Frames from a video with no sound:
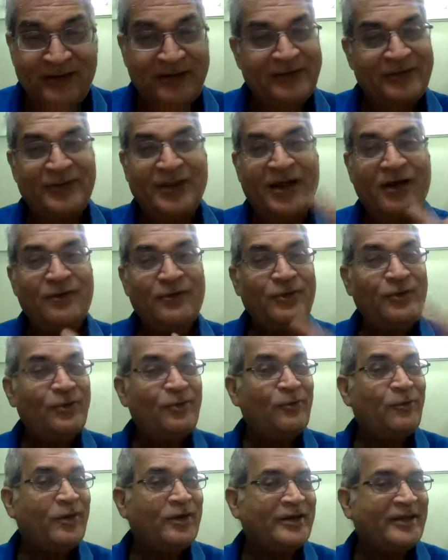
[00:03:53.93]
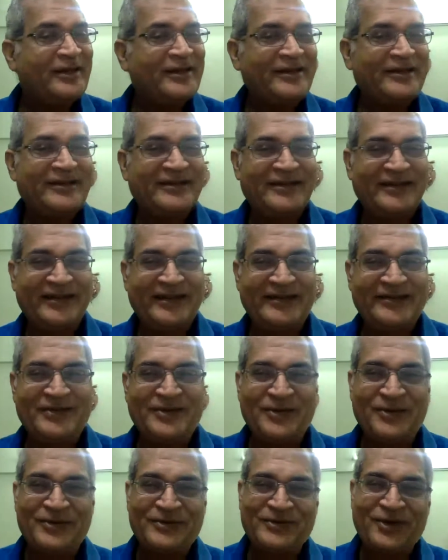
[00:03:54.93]
Now, don't worry. It
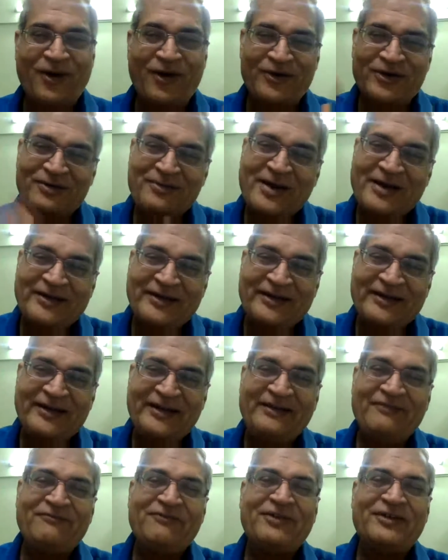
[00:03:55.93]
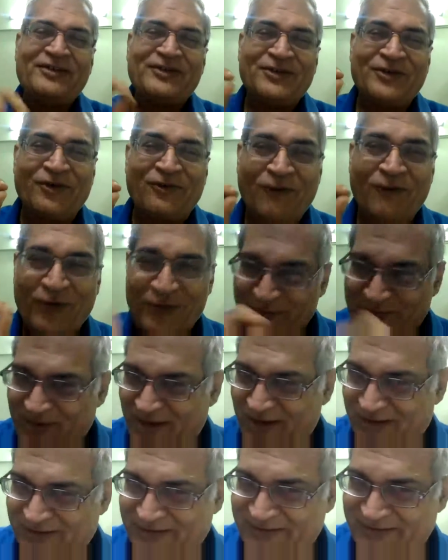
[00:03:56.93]
goes automatically with your watermark.